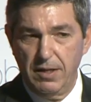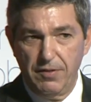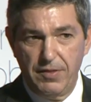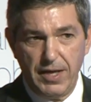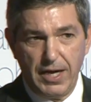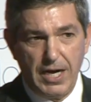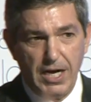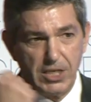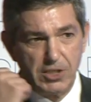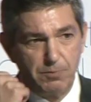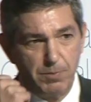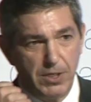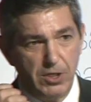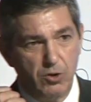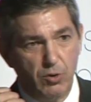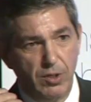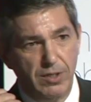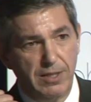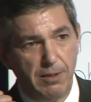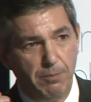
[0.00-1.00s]
The husband
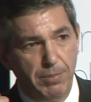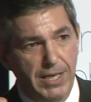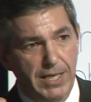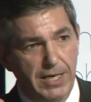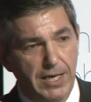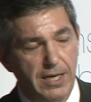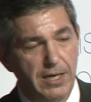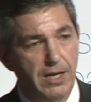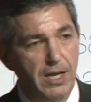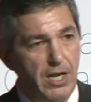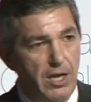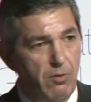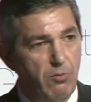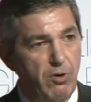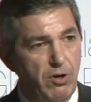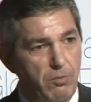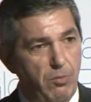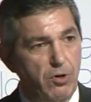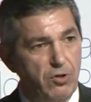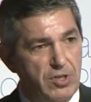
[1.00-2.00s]
doing the beating
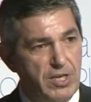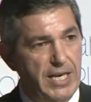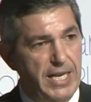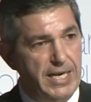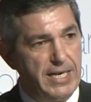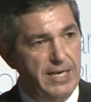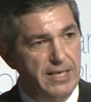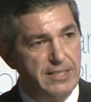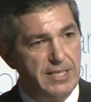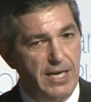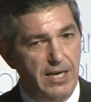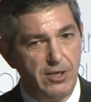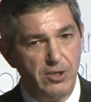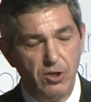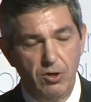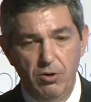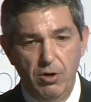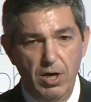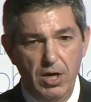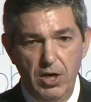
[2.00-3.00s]
will most likely tell
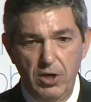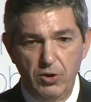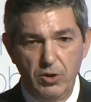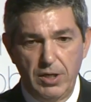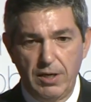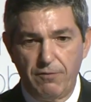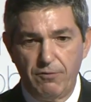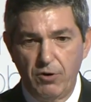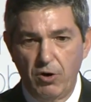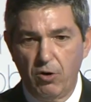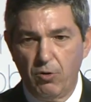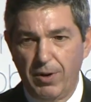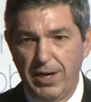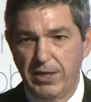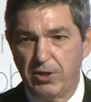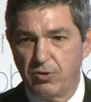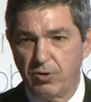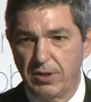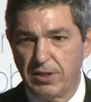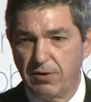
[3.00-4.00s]
you, you have no
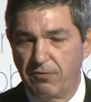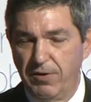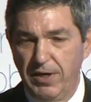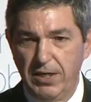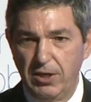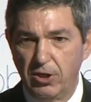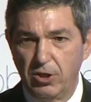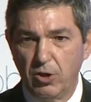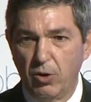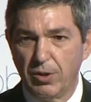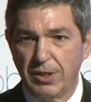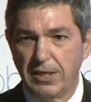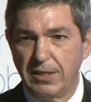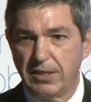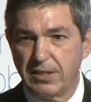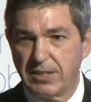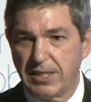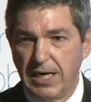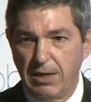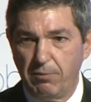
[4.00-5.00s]
right to intervene, you don't
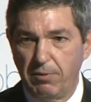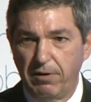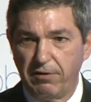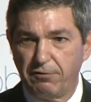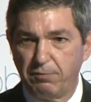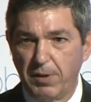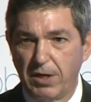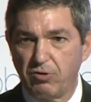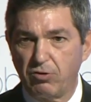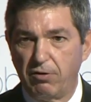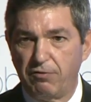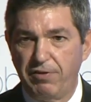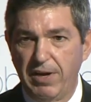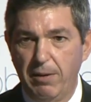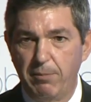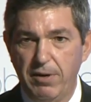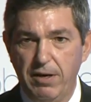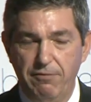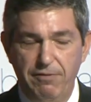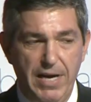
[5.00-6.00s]
understand, we have special
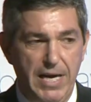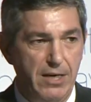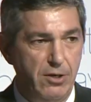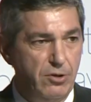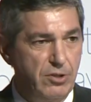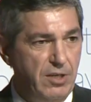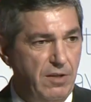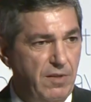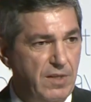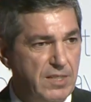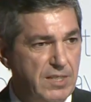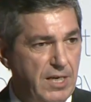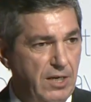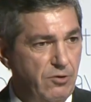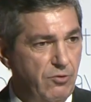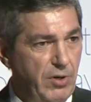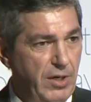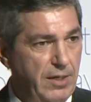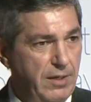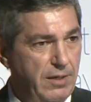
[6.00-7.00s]
family values in this
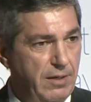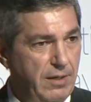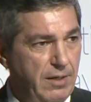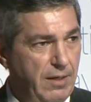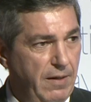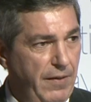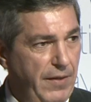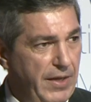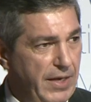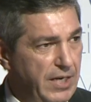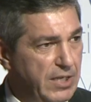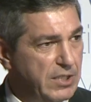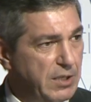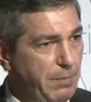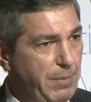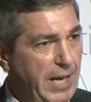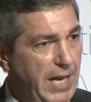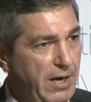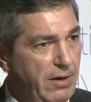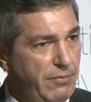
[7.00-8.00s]
country. Here's
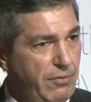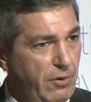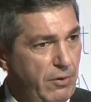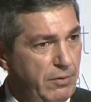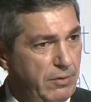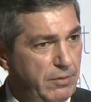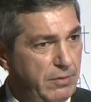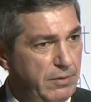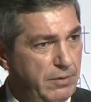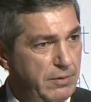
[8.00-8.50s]
the powerful.